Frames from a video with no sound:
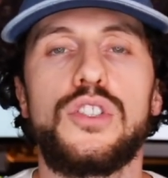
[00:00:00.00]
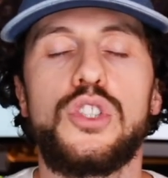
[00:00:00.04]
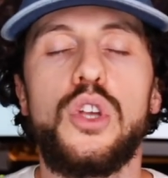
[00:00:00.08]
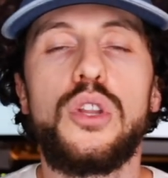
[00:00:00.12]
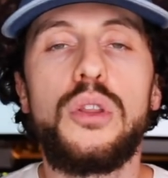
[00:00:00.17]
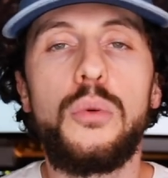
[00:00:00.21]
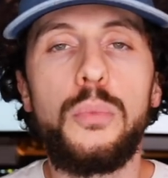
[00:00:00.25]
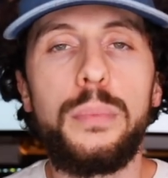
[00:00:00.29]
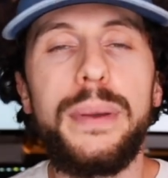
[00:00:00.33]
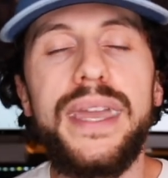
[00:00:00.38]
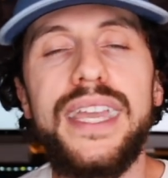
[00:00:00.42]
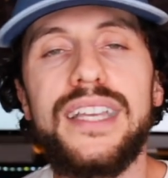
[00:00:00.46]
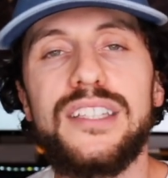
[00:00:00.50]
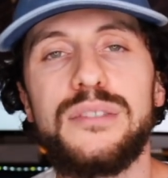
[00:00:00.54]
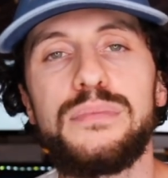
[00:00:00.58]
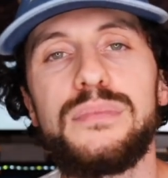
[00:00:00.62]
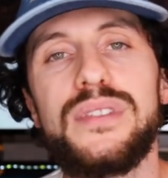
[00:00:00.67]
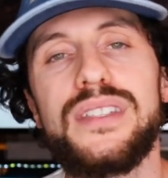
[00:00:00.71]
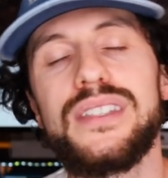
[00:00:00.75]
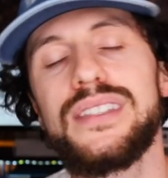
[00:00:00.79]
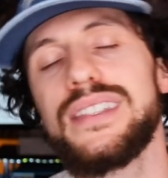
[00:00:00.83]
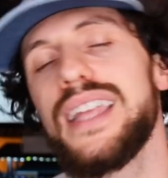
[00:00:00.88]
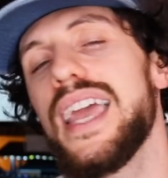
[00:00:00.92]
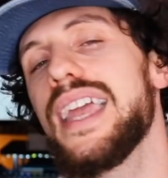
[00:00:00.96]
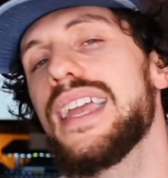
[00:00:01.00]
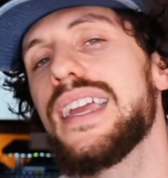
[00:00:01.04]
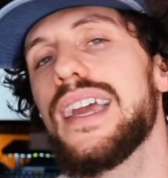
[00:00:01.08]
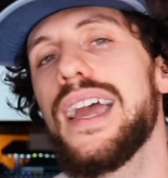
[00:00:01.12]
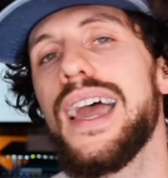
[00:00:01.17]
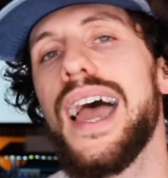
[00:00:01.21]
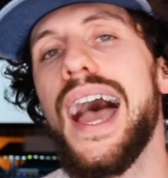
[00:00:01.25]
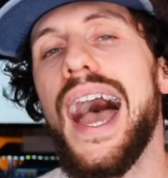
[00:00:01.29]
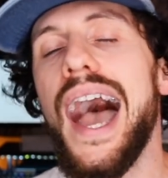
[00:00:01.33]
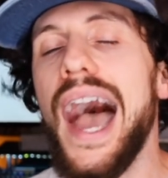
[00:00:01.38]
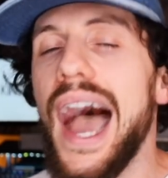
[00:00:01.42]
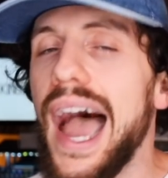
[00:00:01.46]
So the biggest mistake
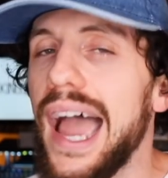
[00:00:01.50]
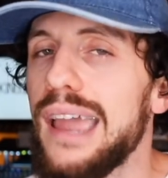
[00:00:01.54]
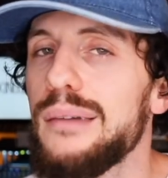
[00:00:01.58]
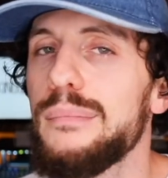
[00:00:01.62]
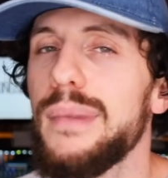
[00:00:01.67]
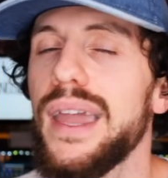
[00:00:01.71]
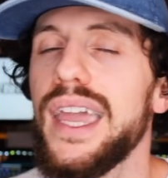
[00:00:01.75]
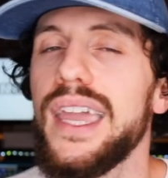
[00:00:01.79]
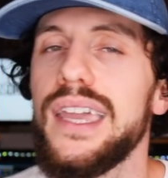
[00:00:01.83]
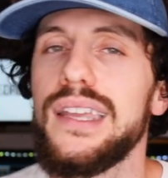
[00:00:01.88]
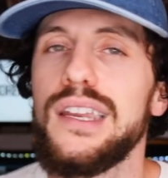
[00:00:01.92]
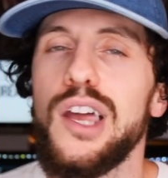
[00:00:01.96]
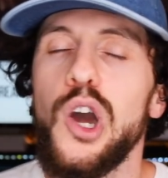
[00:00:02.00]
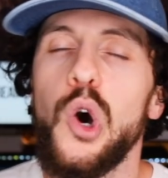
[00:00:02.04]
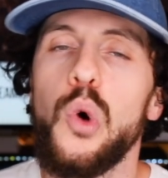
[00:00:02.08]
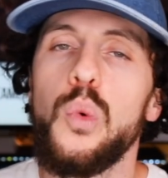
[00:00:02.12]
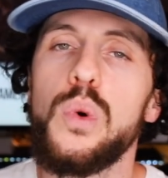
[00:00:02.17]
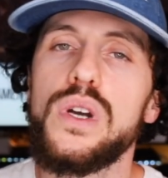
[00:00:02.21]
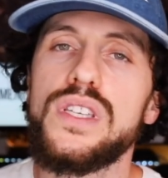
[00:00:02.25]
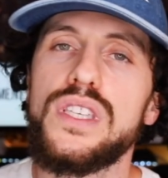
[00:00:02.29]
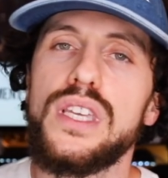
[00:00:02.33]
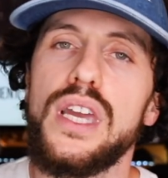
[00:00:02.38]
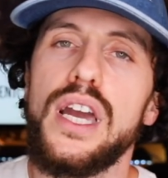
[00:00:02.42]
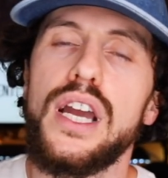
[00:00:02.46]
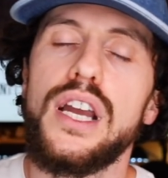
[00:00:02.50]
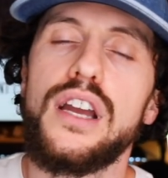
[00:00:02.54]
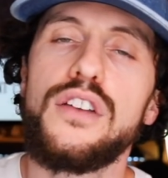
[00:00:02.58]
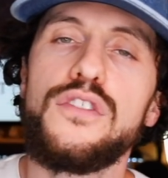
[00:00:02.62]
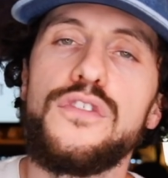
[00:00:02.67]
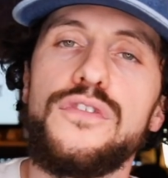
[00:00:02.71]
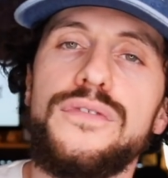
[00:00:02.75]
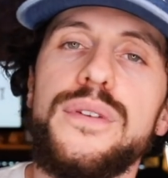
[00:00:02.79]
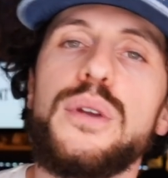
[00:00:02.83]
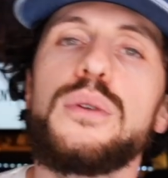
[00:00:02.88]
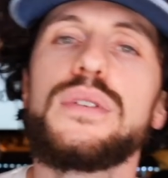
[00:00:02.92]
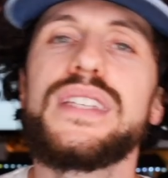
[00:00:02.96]
I made was
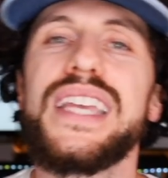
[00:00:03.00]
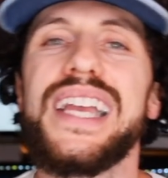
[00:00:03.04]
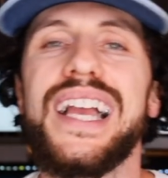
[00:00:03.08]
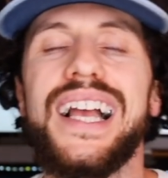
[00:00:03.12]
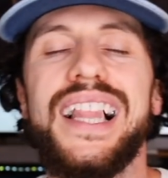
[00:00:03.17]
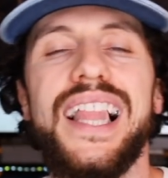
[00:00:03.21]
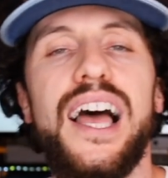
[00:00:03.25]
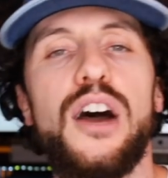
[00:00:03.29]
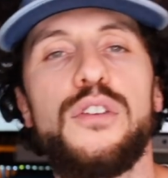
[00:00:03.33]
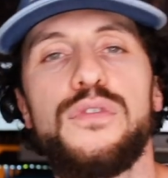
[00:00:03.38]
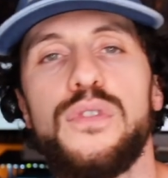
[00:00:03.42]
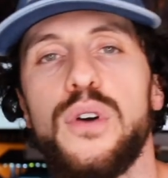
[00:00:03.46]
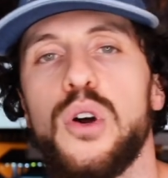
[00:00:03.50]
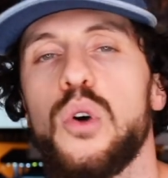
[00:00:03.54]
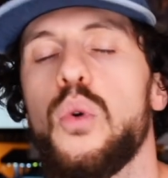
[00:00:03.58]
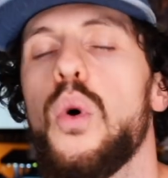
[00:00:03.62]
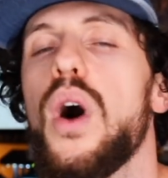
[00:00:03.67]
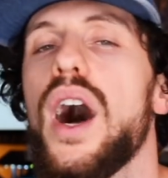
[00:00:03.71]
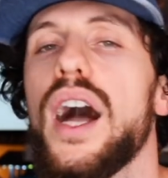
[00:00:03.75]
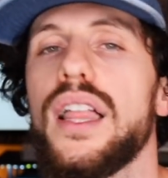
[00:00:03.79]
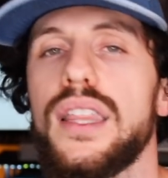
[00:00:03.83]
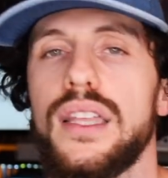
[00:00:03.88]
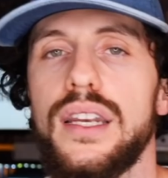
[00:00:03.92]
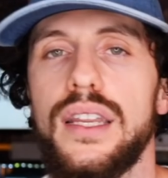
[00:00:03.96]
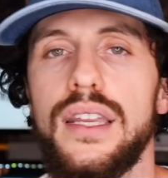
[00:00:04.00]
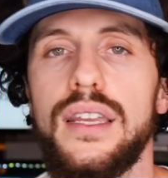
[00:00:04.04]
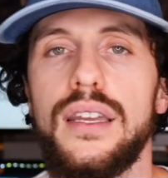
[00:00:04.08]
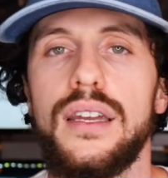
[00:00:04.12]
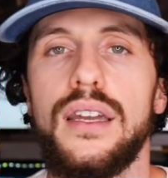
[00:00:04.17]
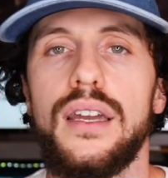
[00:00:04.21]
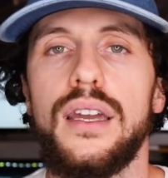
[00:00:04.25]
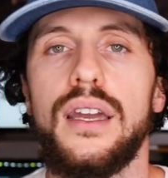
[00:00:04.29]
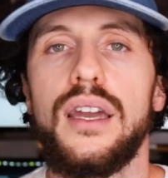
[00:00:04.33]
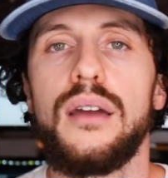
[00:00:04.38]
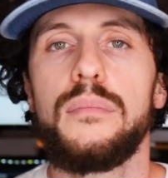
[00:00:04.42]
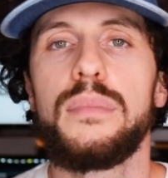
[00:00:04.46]
confusing clout for quality,
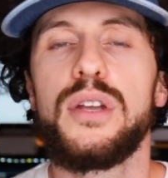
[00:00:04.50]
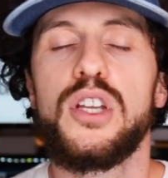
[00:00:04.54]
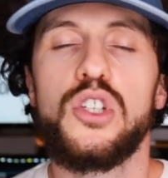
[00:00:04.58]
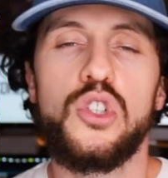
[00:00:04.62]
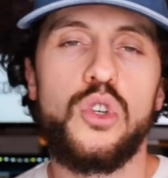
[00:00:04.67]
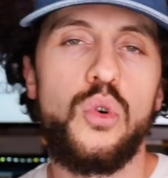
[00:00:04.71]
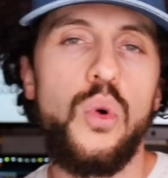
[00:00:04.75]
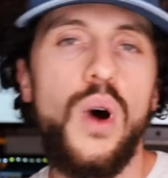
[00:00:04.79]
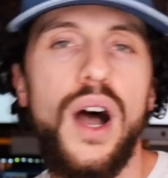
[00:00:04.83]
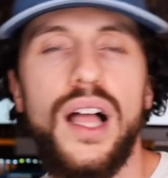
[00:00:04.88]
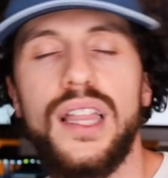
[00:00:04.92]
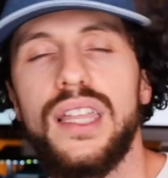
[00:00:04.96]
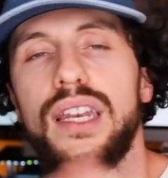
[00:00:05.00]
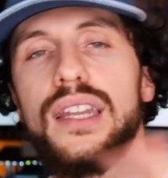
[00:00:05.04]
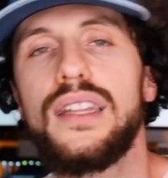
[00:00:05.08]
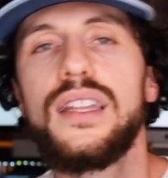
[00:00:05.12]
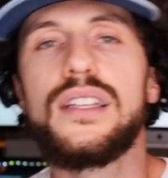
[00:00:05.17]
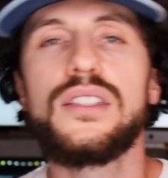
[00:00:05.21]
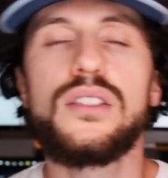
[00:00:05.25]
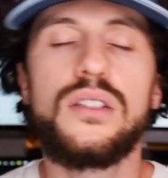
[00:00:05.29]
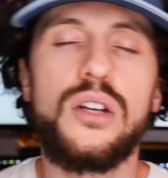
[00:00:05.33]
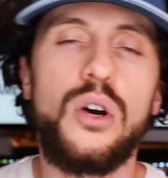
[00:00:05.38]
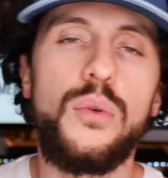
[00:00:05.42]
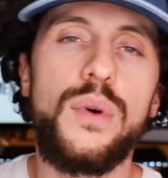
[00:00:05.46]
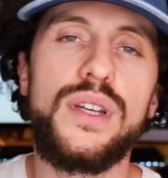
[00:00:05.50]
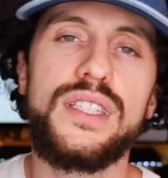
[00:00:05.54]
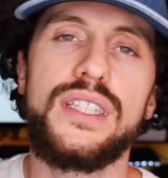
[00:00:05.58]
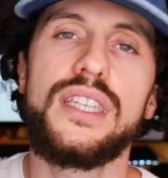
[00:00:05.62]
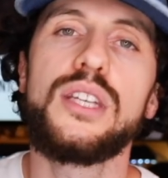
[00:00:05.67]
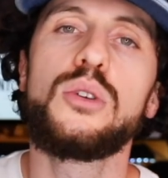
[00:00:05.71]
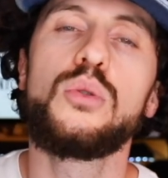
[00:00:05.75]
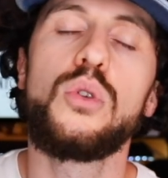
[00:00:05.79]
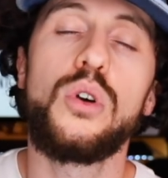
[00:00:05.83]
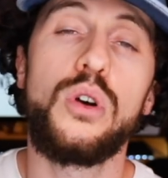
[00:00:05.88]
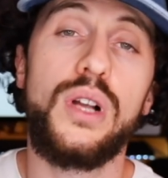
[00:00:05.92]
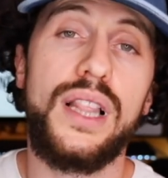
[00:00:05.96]
because quality doesn't always
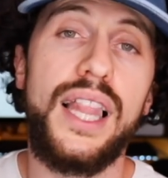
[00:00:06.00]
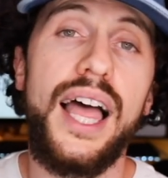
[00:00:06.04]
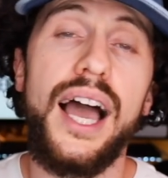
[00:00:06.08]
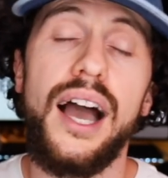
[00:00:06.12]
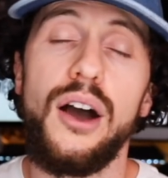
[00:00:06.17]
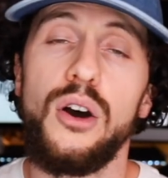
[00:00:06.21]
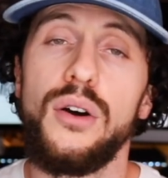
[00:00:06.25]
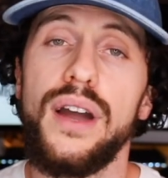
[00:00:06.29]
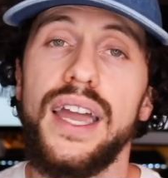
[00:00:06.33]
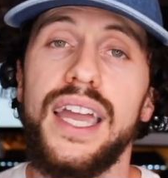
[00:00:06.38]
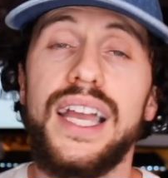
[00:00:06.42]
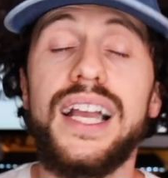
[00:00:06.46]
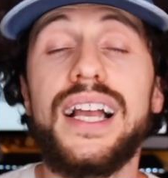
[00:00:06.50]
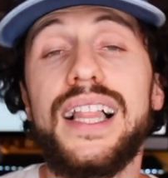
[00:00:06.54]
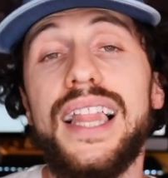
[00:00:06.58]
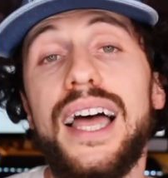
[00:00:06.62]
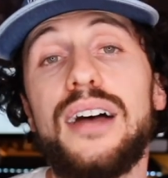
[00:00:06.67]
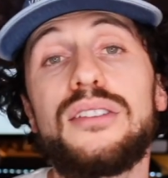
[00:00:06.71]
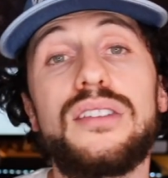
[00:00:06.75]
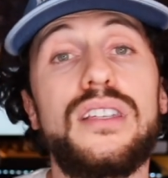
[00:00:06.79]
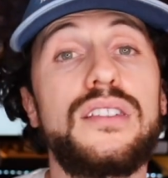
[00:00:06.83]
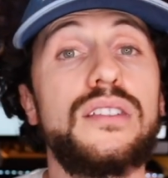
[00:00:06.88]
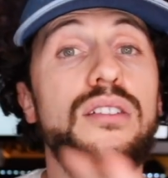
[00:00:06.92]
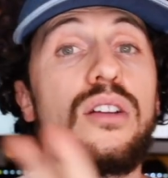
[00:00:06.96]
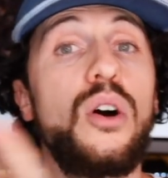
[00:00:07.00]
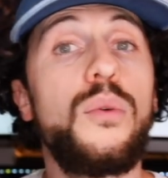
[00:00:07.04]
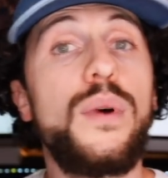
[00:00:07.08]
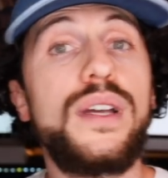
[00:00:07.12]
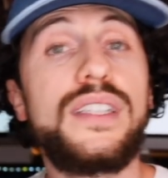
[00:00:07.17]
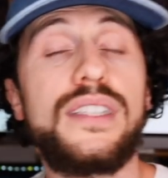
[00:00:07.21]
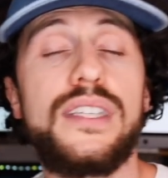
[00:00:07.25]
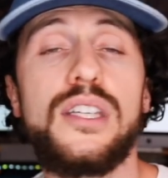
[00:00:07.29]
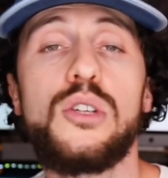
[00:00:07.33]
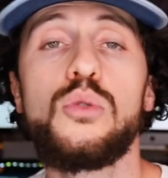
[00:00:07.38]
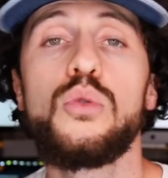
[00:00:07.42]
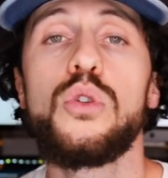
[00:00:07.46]
equal clout, and clout doesn't
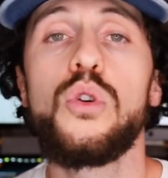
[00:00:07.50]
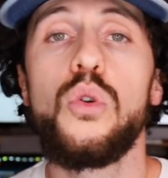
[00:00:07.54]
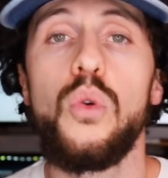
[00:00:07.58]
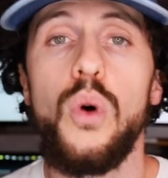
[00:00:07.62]
always equal